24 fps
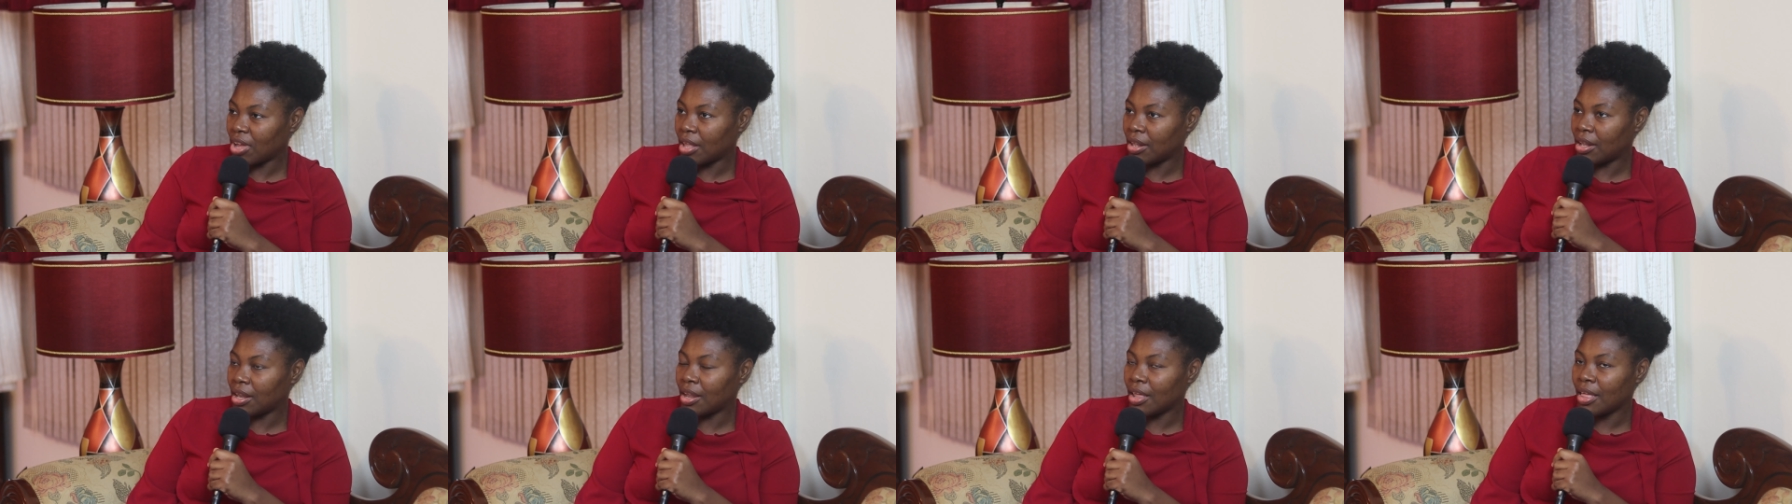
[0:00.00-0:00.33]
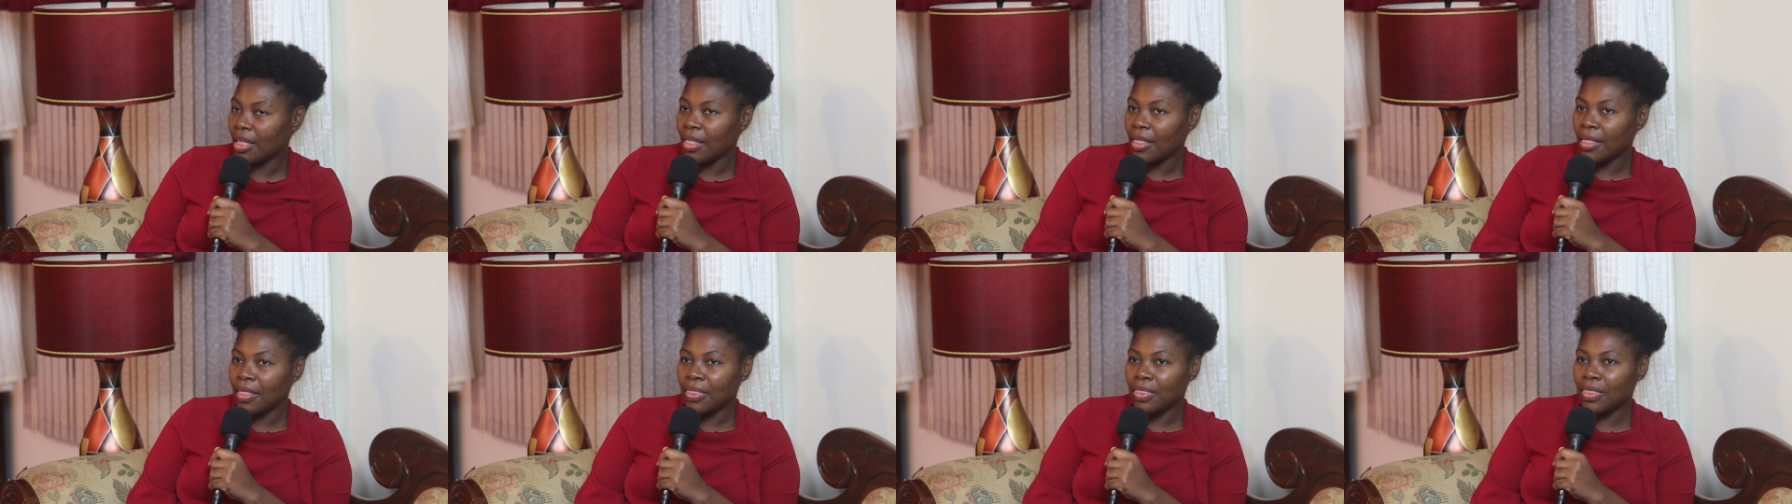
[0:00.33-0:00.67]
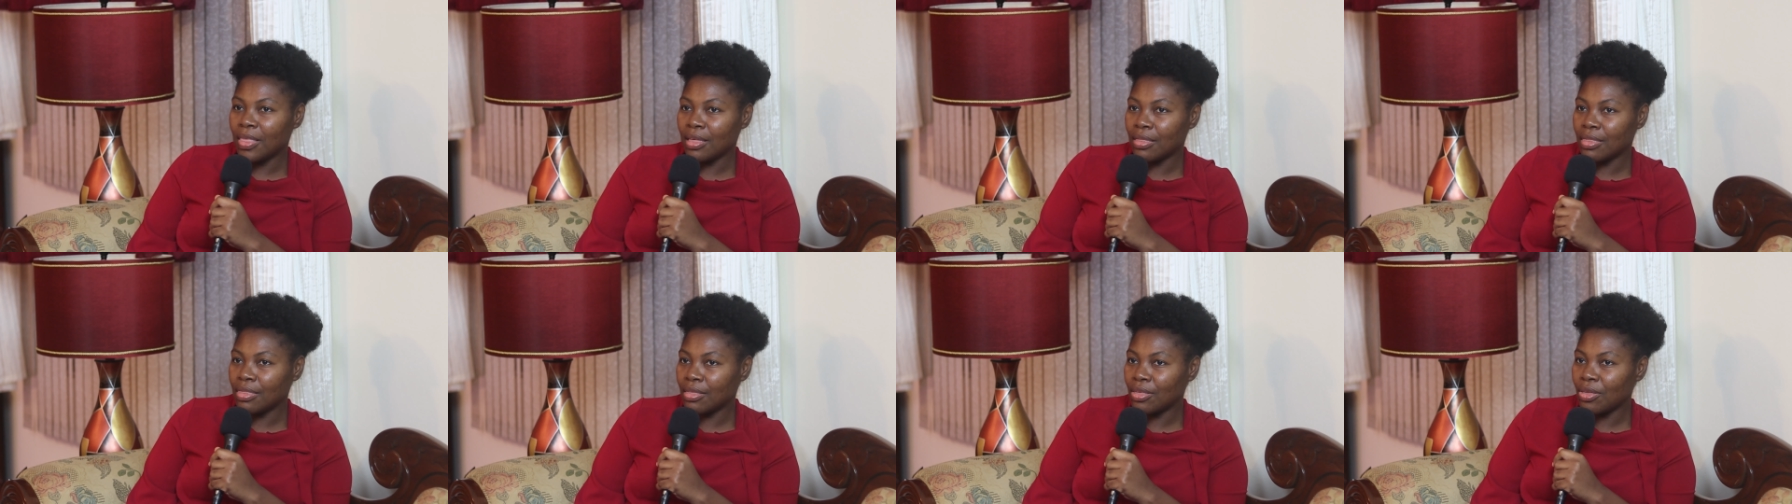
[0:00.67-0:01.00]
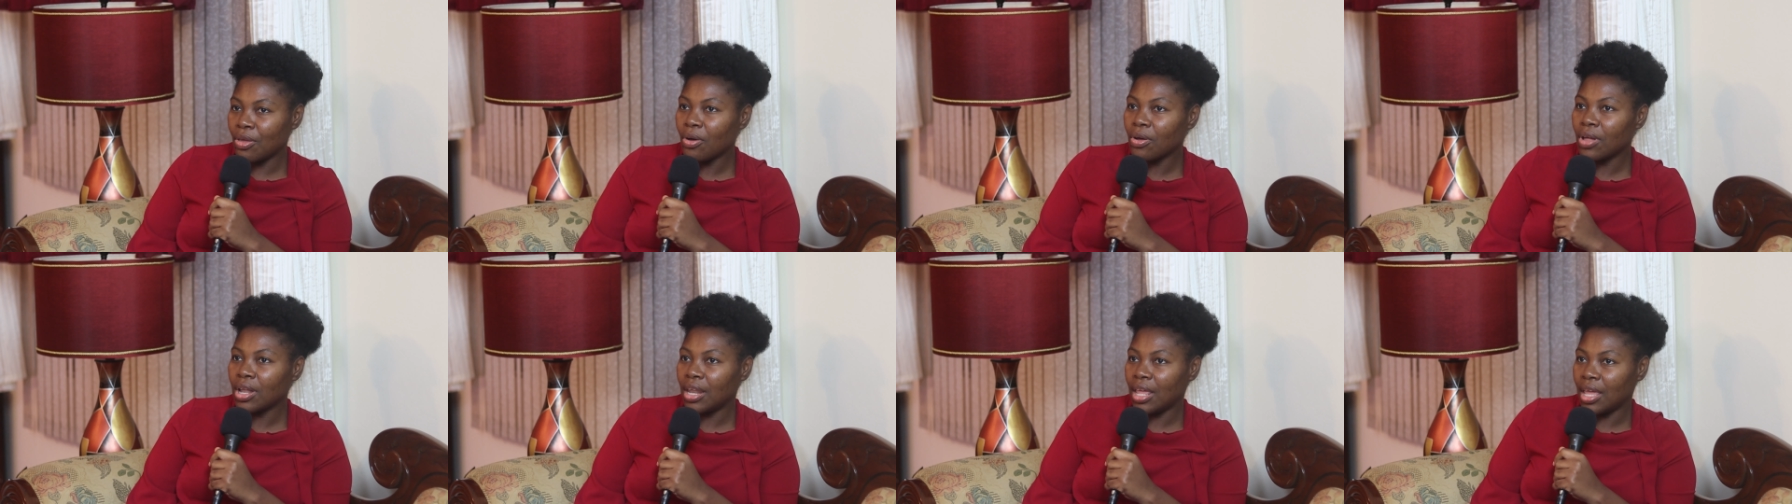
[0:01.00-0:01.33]
and this
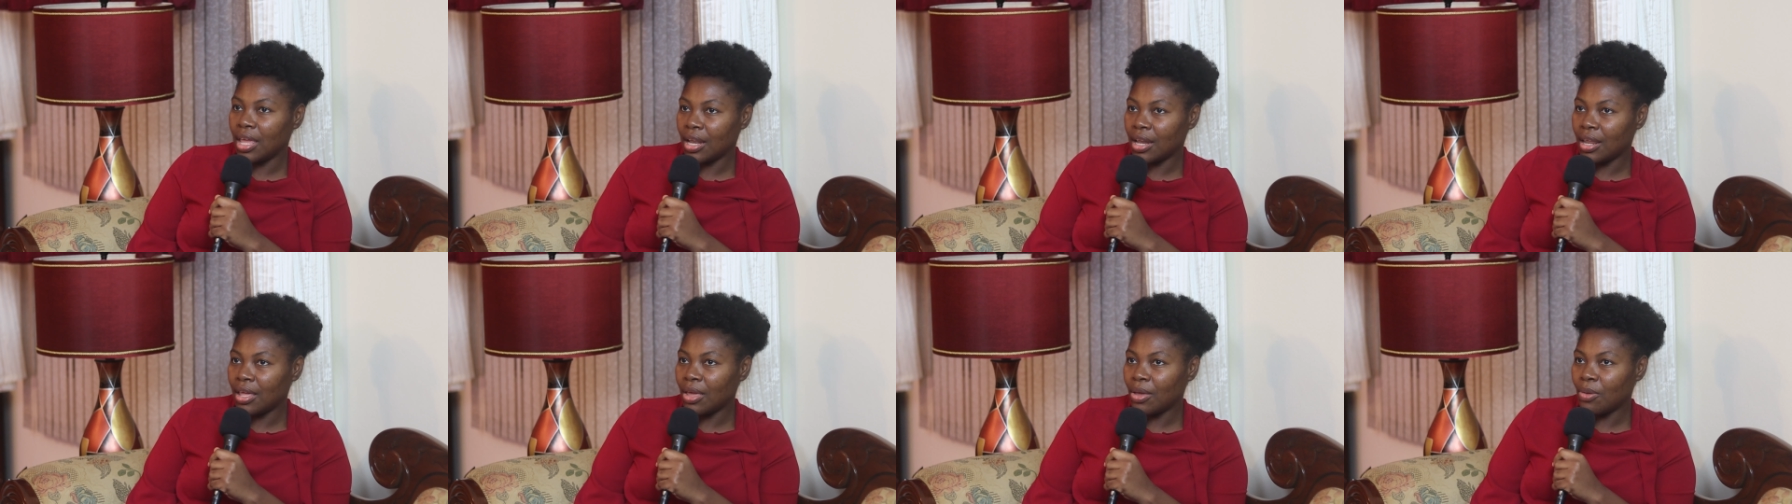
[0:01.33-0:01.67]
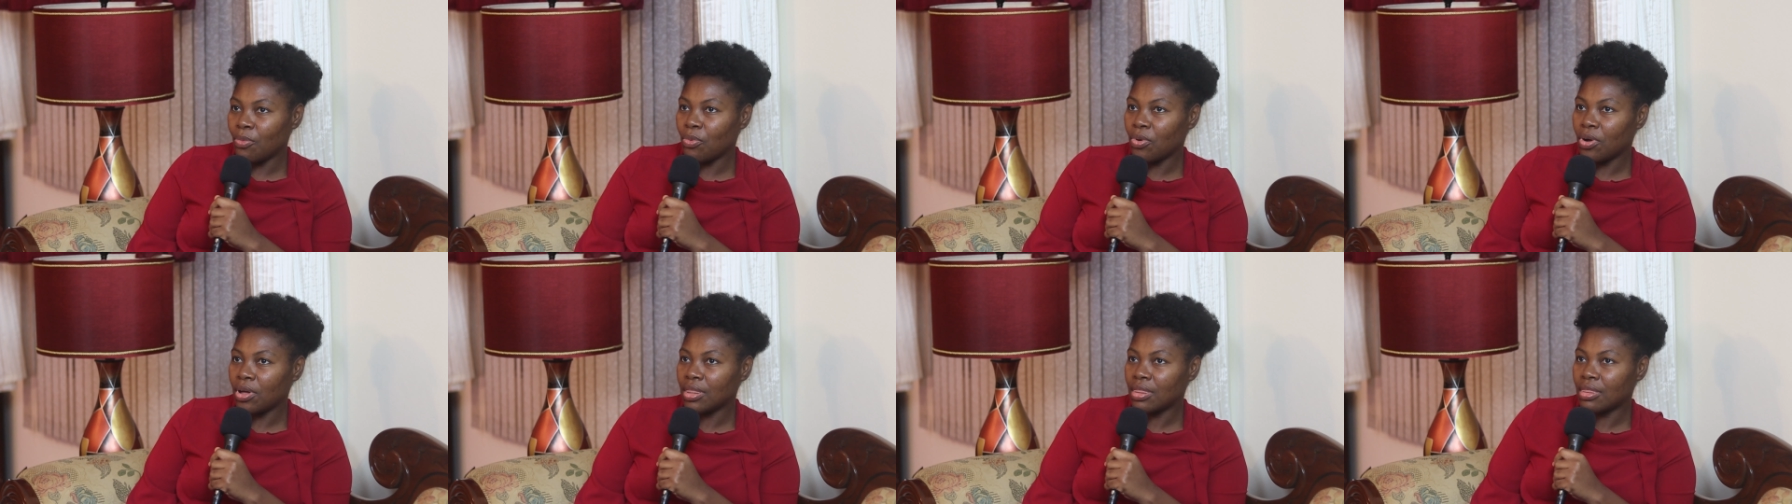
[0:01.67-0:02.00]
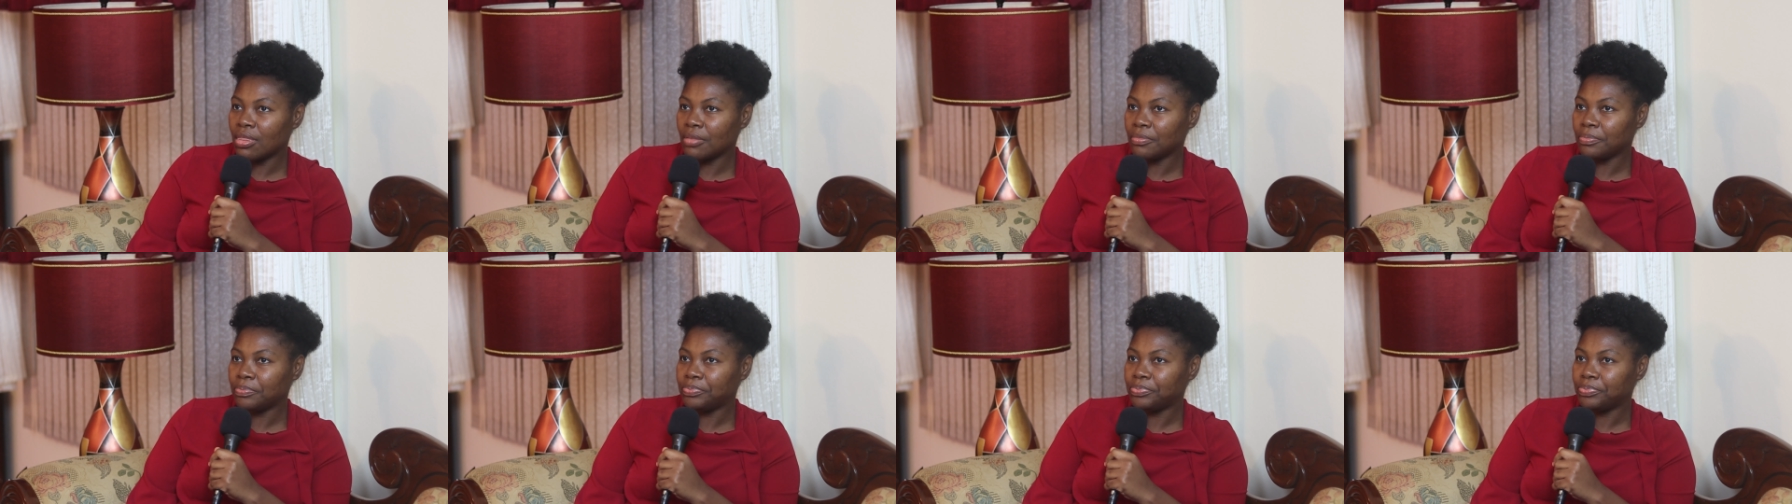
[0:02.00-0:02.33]
young lady was